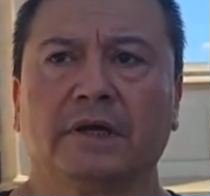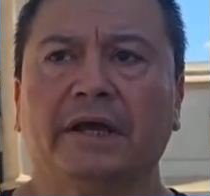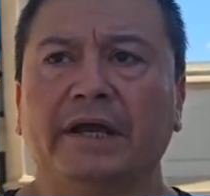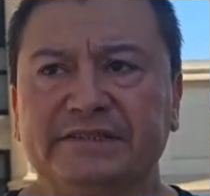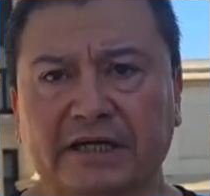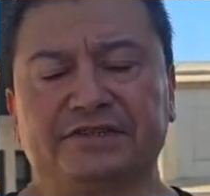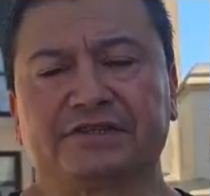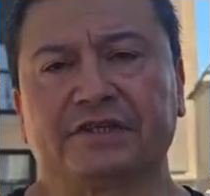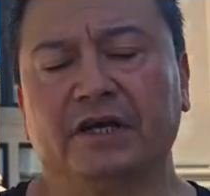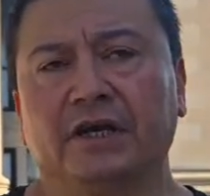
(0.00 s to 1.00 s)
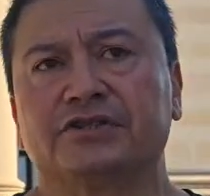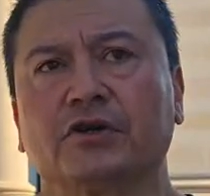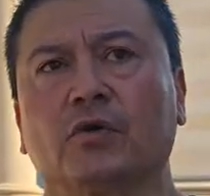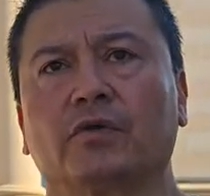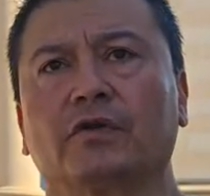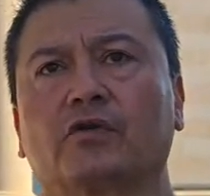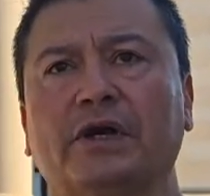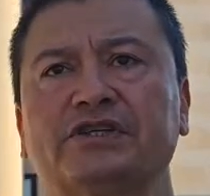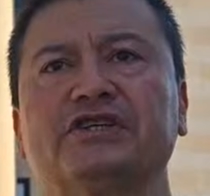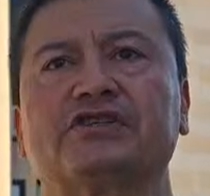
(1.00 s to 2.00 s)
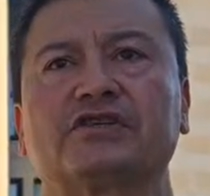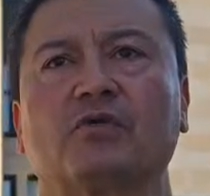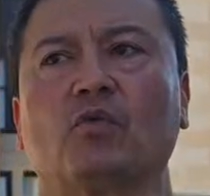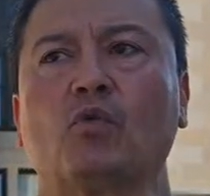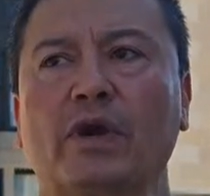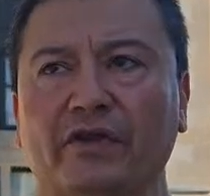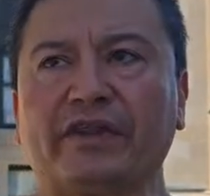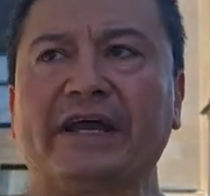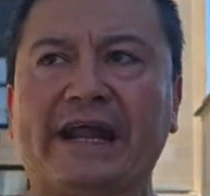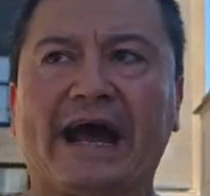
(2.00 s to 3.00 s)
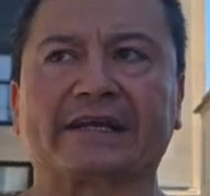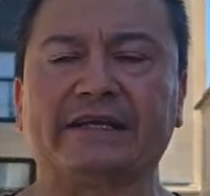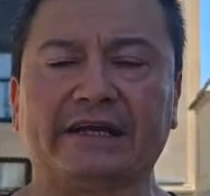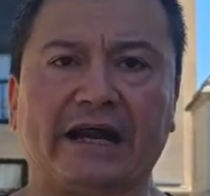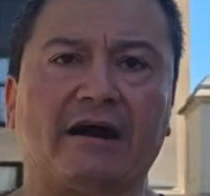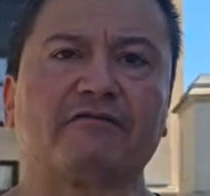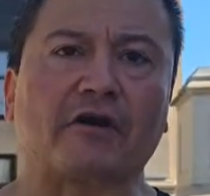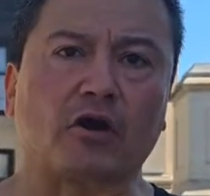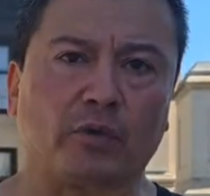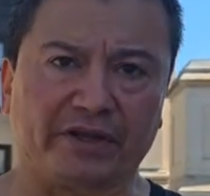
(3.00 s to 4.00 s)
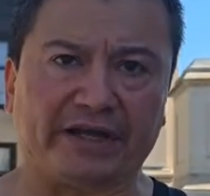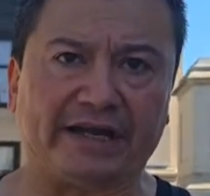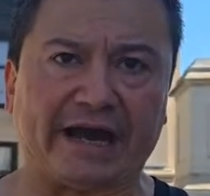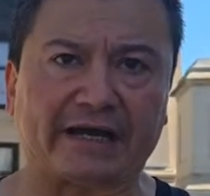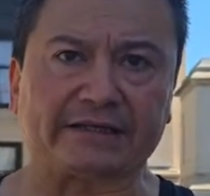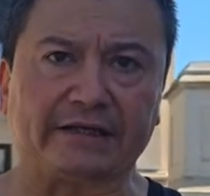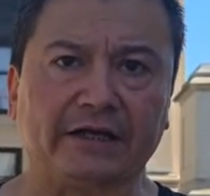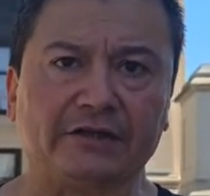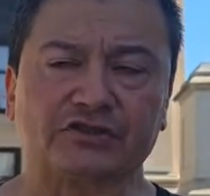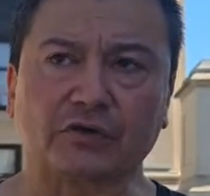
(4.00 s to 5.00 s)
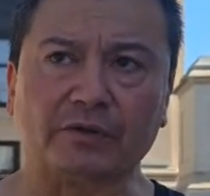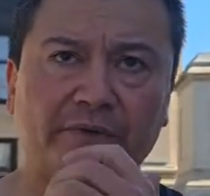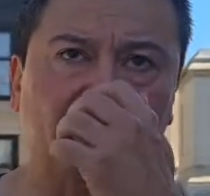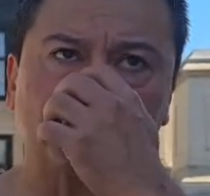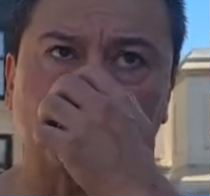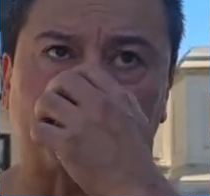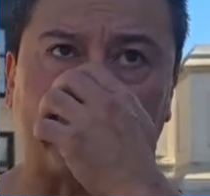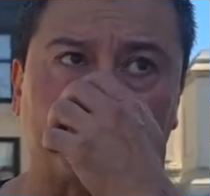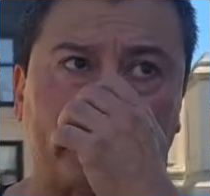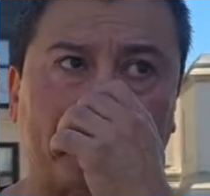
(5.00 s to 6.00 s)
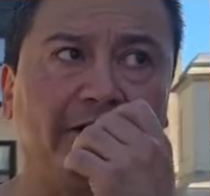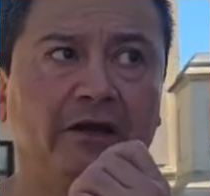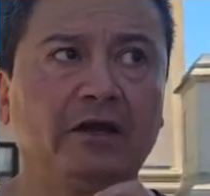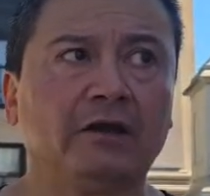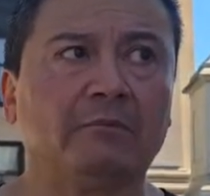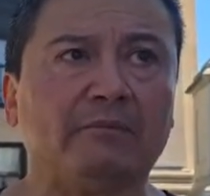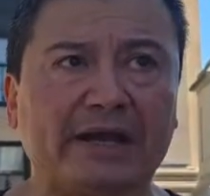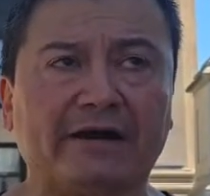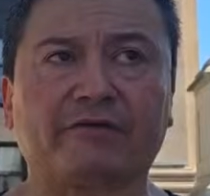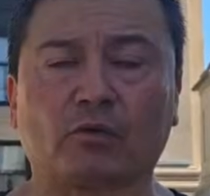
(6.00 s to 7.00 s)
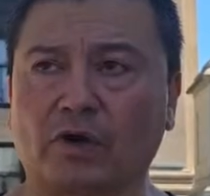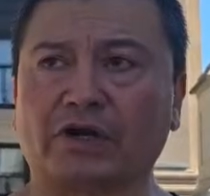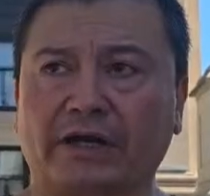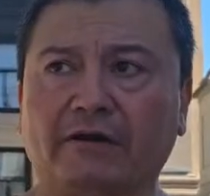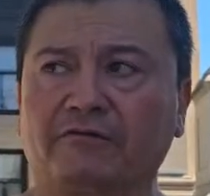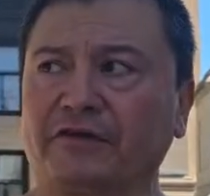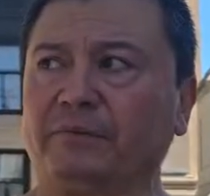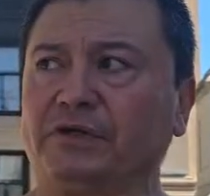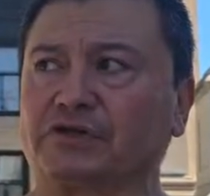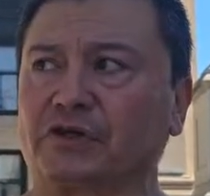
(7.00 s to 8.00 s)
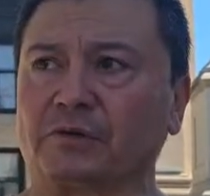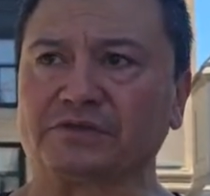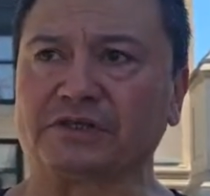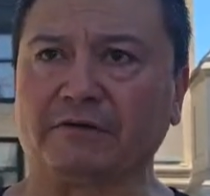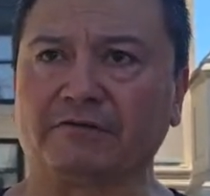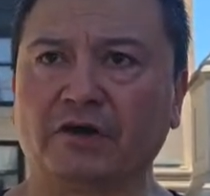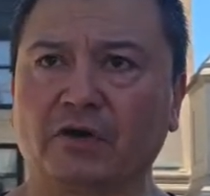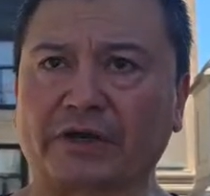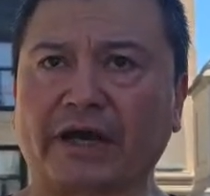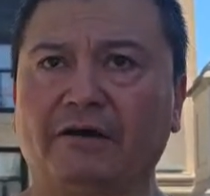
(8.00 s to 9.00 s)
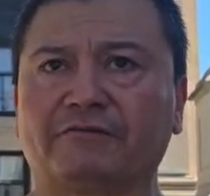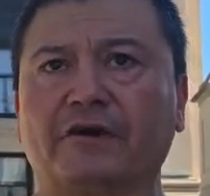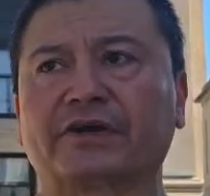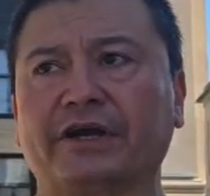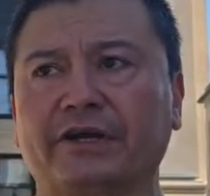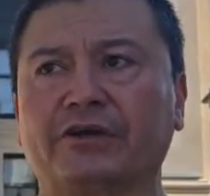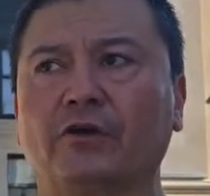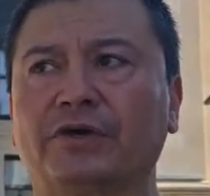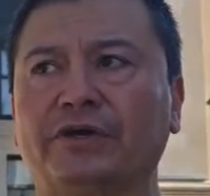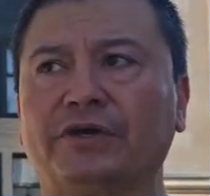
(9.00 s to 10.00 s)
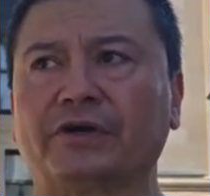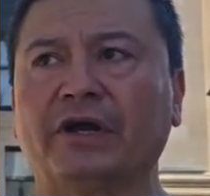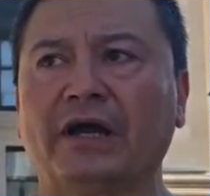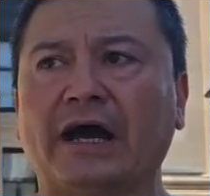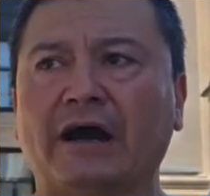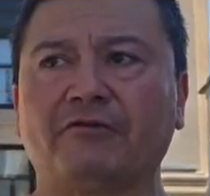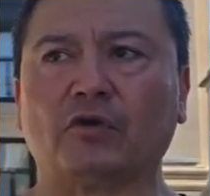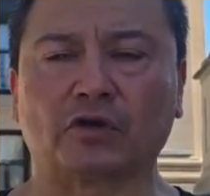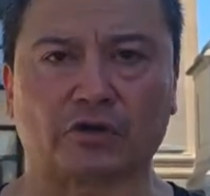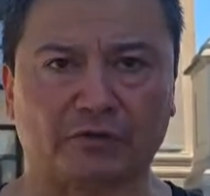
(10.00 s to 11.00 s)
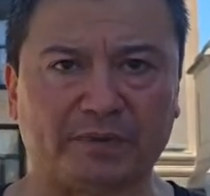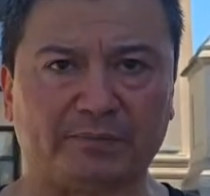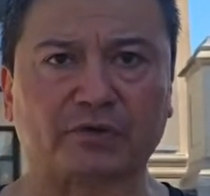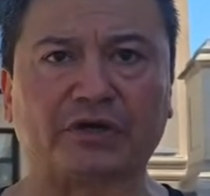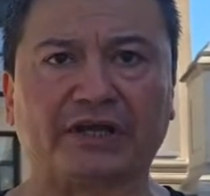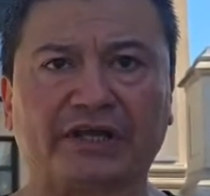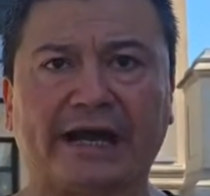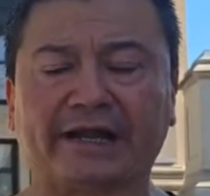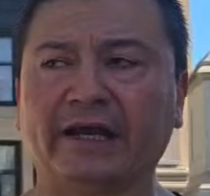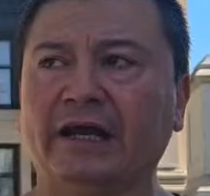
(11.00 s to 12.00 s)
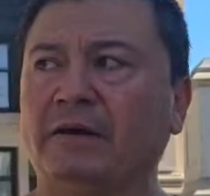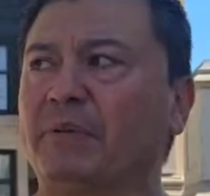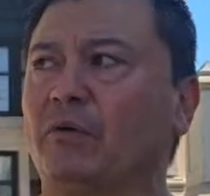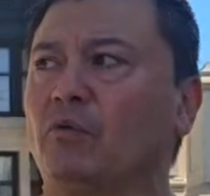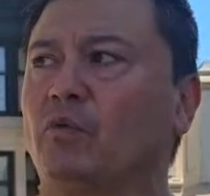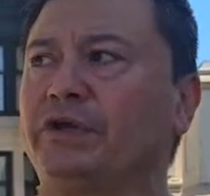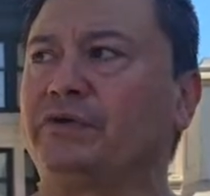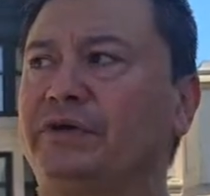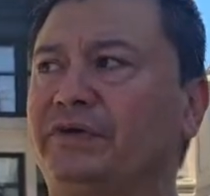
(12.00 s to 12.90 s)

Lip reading: It does. So the question is, will they enact it, and how far will they enact it? And so the Minister of Health then may have their work cut out for them in terms of, okay, how far can I go here? How vocal are the people going to get? But when you hear